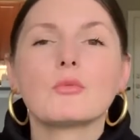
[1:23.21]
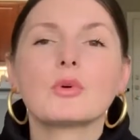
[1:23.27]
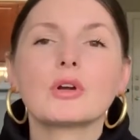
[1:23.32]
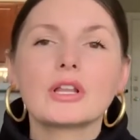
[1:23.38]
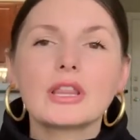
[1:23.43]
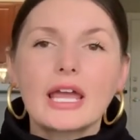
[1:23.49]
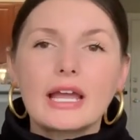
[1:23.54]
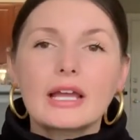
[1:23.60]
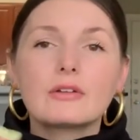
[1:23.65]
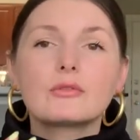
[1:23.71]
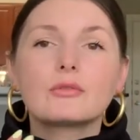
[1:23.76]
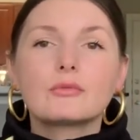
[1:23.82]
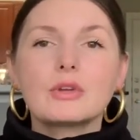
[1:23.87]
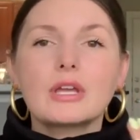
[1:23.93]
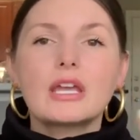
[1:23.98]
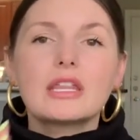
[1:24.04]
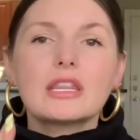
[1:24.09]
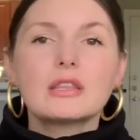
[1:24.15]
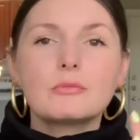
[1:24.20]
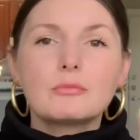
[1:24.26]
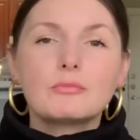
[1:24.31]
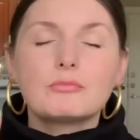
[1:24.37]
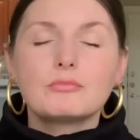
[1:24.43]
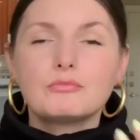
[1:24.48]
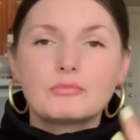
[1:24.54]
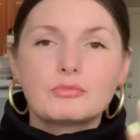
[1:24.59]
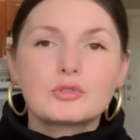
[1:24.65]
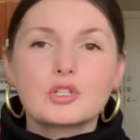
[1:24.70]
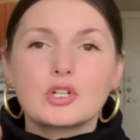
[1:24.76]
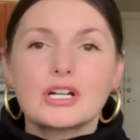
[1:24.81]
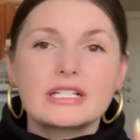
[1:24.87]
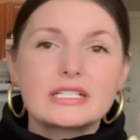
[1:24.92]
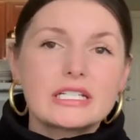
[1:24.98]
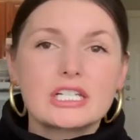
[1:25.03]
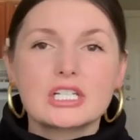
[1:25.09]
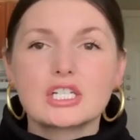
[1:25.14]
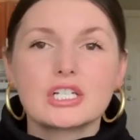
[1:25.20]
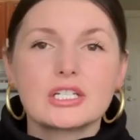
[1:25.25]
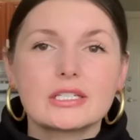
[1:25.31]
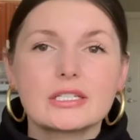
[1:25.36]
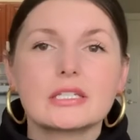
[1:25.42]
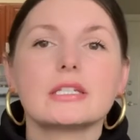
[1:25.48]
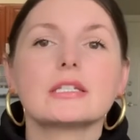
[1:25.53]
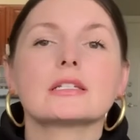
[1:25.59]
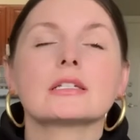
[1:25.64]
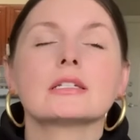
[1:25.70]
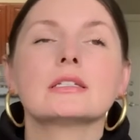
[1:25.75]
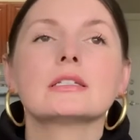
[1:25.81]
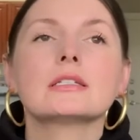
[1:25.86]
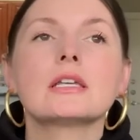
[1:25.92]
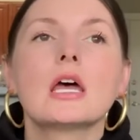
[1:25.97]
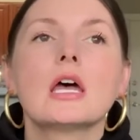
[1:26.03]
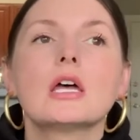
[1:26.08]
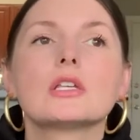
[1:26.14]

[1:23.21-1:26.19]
we're like in transition seasons.